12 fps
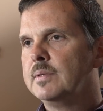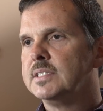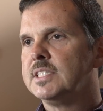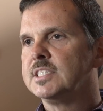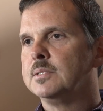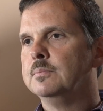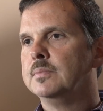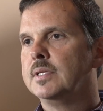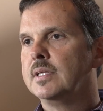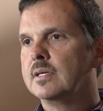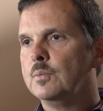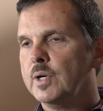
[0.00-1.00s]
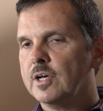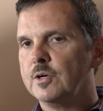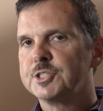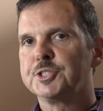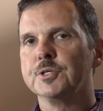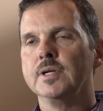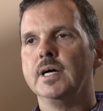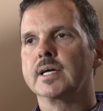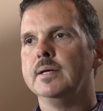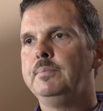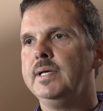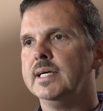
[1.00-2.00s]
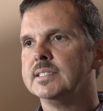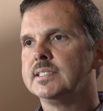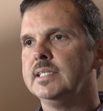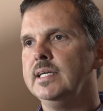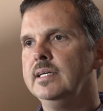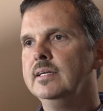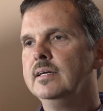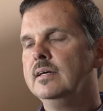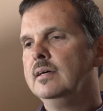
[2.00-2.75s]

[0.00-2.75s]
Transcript: the system we call Sherlock at PSC,